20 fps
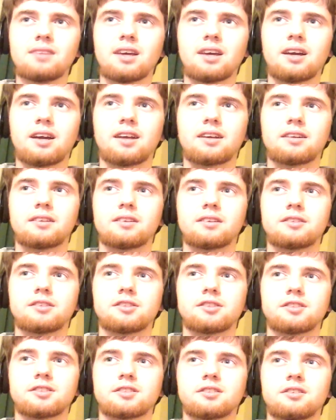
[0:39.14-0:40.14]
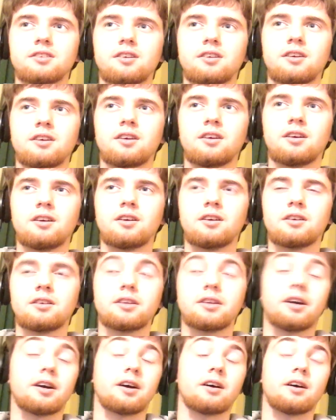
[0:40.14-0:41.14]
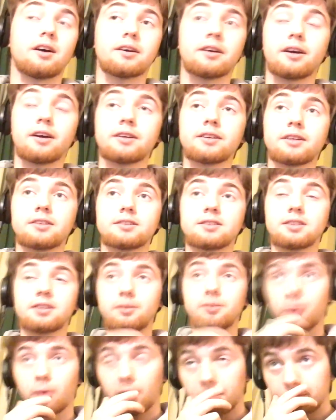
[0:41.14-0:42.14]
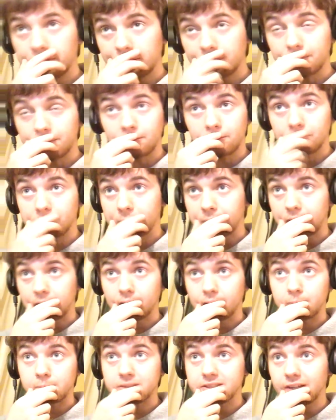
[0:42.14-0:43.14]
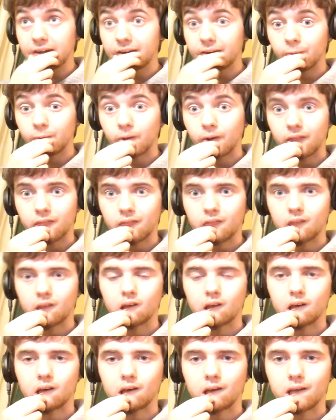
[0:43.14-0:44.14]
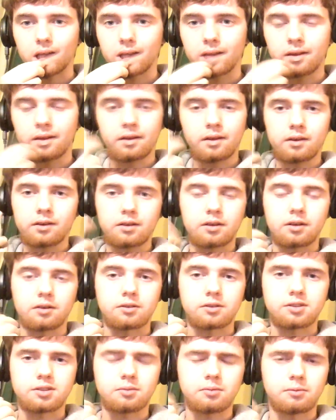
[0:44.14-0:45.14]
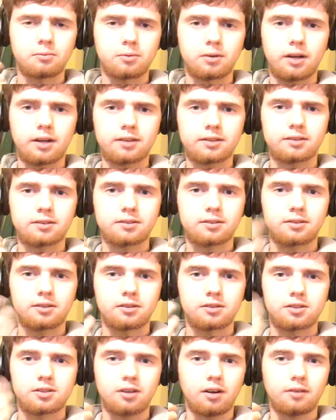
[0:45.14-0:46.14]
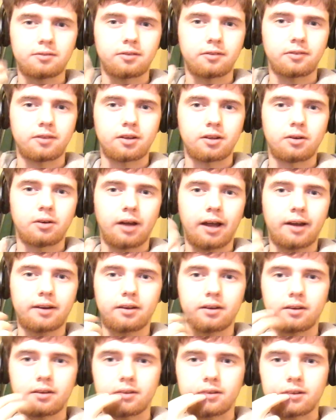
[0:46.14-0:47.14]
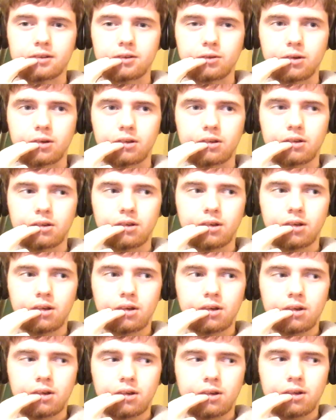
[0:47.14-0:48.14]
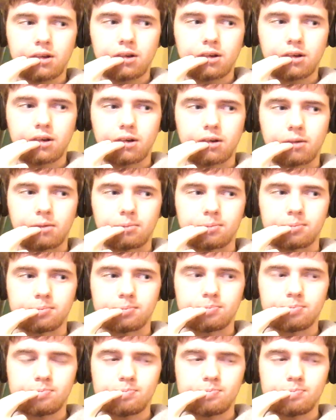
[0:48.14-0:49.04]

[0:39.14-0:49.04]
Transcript: and it just, yeah, I can see why people would be upset with someone reacting to their stuff if they don't add anything to it. Um,